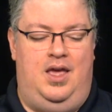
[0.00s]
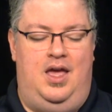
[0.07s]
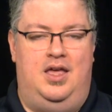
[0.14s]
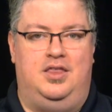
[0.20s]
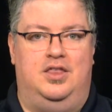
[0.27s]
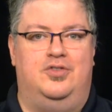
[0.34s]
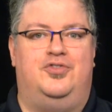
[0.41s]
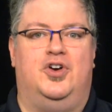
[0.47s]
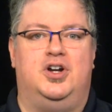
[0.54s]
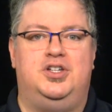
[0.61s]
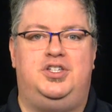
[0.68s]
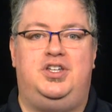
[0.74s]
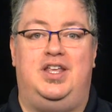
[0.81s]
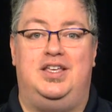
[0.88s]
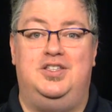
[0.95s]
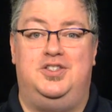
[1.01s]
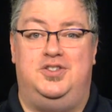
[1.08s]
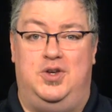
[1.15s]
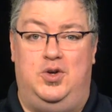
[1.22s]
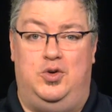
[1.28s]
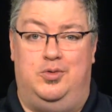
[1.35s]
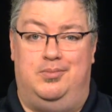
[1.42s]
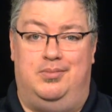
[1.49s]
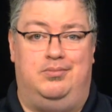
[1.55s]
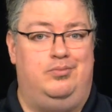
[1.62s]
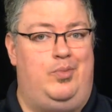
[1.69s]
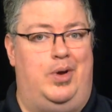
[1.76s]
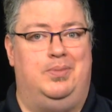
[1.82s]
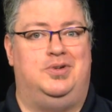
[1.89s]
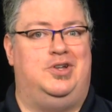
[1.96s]
The first is zoom.
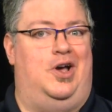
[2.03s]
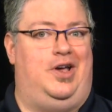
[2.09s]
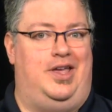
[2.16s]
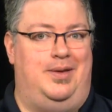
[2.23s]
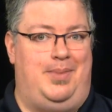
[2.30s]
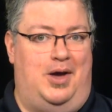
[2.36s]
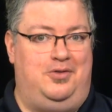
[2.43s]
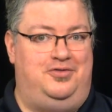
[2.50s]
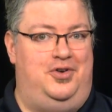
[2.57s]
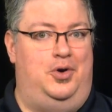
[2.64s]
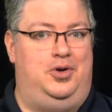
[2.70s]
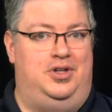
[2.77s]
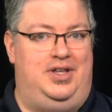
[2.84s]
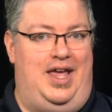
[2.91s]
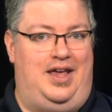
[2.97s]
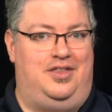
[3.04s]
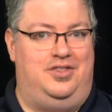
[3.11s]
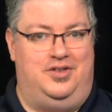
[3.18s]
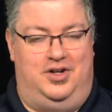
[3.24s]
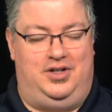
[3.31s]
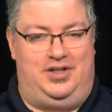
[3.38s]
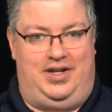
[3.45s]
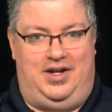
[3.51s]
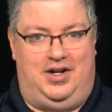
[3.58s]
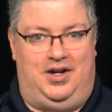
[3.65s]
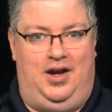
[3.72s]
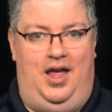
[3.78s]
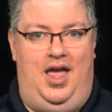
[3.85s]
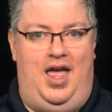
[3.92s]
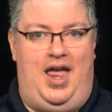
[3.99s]
We were talking about focal length earlier,
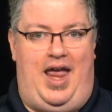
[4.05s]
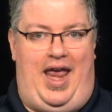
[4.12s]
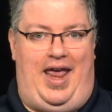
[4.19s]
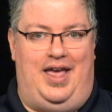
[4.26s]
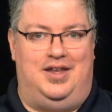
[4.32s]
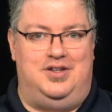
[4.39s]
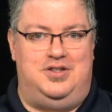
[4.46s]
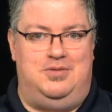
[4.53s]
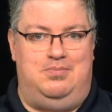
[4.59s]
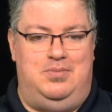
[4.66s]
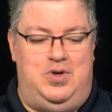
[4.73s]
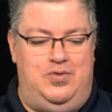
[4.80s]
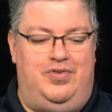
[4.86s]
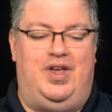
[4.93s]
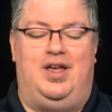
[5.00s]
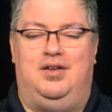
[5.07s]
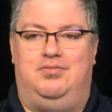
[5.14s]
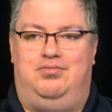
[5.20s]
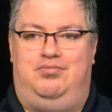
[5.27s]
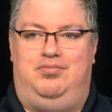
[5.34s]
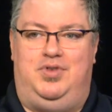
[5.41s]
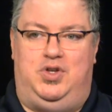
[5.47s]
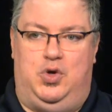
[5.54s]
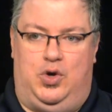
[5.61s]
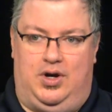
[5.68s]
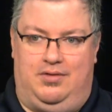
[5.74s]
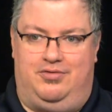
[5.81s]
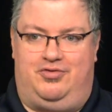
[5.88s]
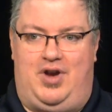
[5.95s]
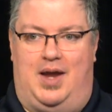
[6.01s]
and moving your
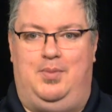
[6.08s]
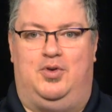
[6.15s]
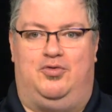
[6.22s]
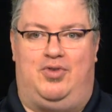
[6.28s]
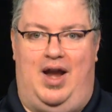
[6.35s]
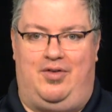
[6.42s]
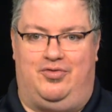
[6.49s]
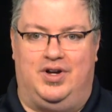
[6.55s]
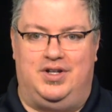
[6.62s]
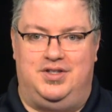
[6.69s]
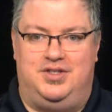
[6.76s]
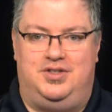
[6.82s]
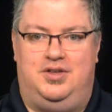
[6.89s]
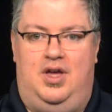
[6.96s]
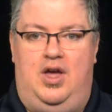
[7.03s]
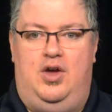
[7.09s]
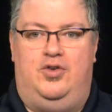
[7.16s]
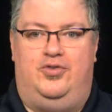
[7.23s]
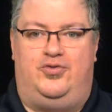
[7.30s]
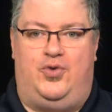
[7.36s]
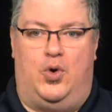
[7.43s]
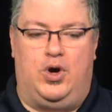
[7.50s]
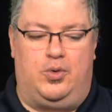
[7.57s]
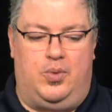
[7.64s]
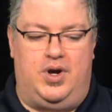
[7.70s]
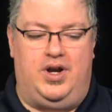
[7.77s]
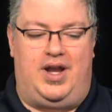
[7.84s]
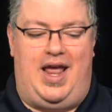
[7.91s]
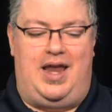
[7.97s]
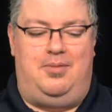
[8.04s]
frame of reference
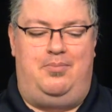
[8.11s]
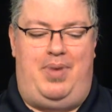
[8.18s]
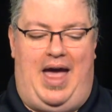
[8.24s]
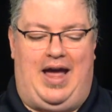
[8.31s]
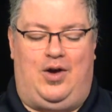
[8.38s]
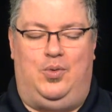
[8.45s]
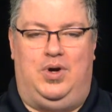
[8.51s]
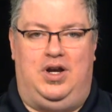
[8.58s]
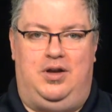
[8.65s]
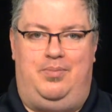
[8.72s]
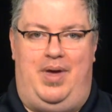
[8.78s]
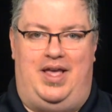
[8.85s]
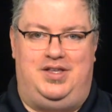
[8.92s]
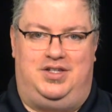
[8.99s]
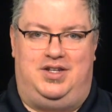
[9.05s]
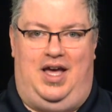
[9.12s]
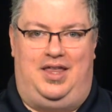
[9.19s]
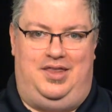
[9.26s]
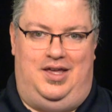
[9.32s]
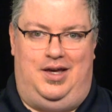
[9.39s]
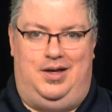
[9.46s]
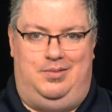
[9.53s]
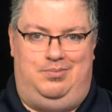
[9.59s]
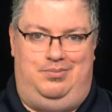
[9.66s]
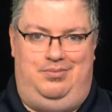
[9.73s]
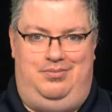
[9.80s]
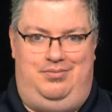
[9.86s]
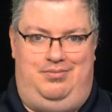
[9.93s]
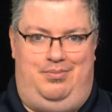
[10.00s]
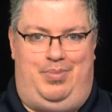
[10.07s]
forward and backward based on the
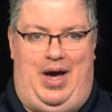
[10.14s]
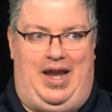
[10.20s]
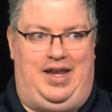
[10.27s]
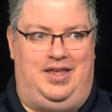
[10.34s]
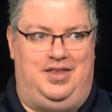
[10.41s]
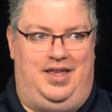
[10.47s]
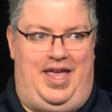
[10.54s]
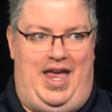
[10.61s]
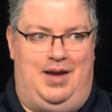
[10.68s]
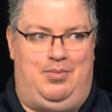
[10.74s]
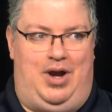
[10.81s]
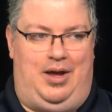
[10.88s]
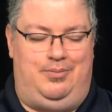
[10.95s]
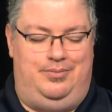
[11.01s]
body of the camera.